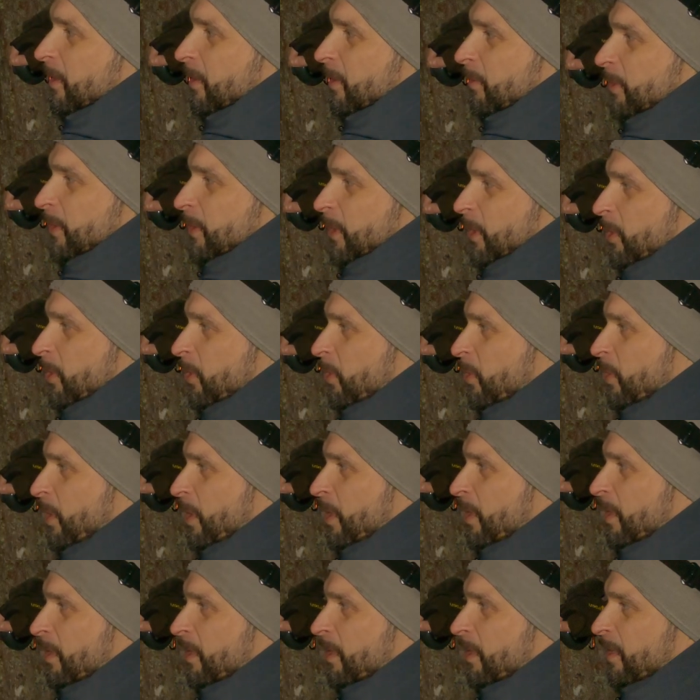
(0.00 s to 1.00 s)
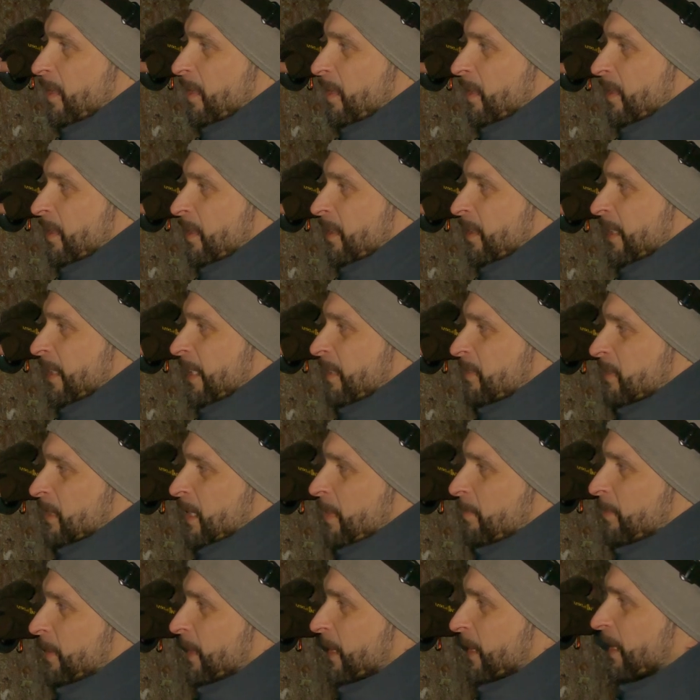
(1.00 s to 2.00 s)
with the hook, leave
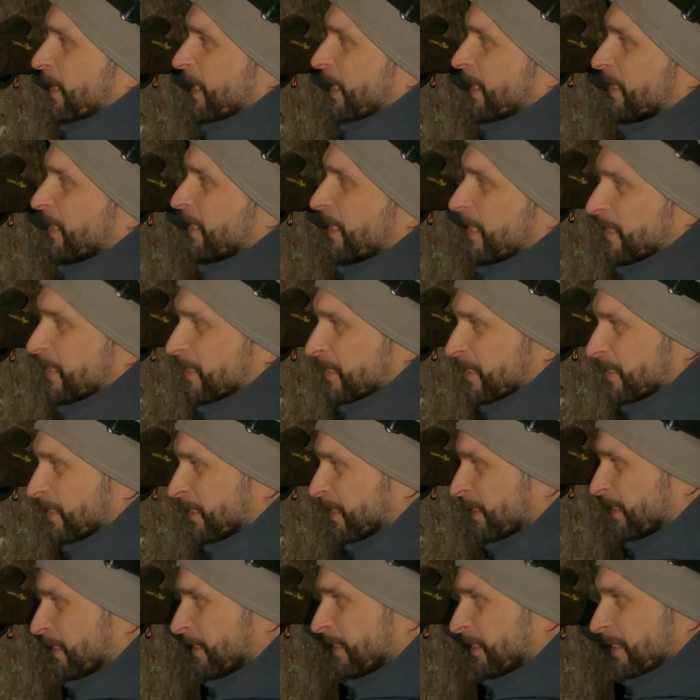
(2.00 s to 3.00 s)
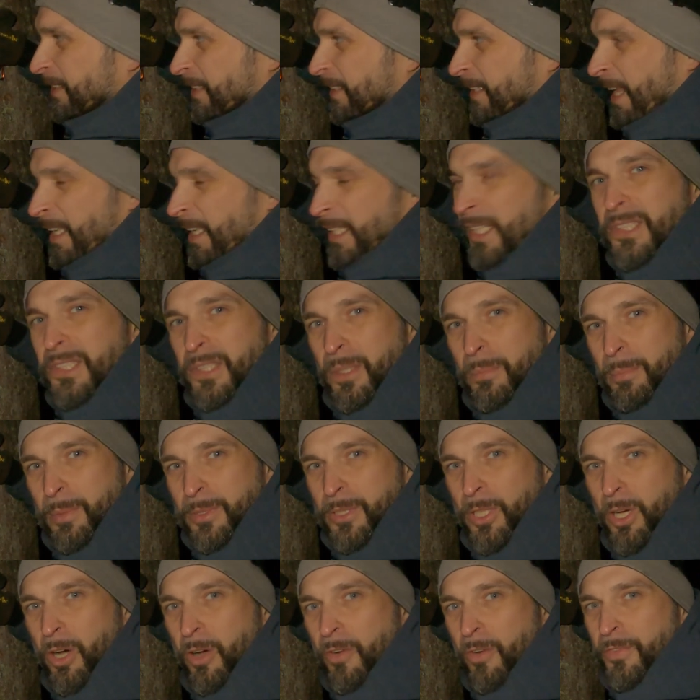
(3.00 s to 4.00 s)
something like this, a little bit
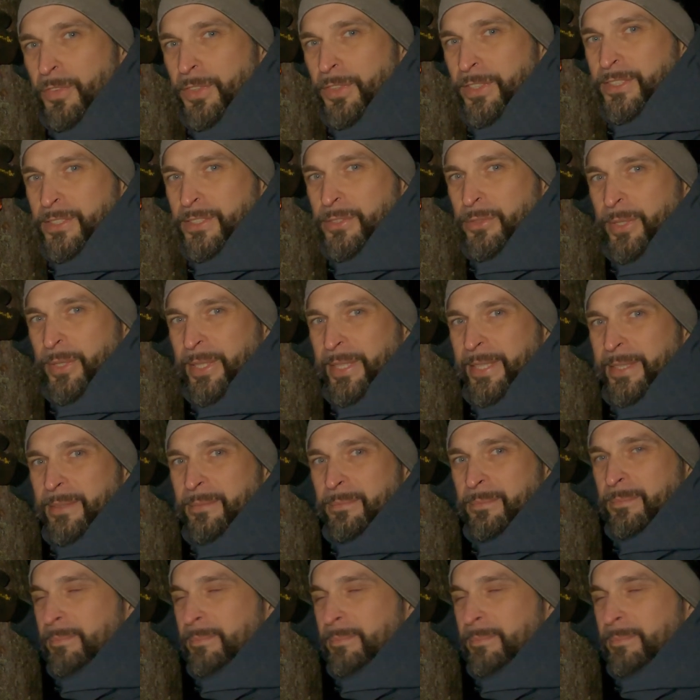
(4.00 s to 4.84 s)
off this tree.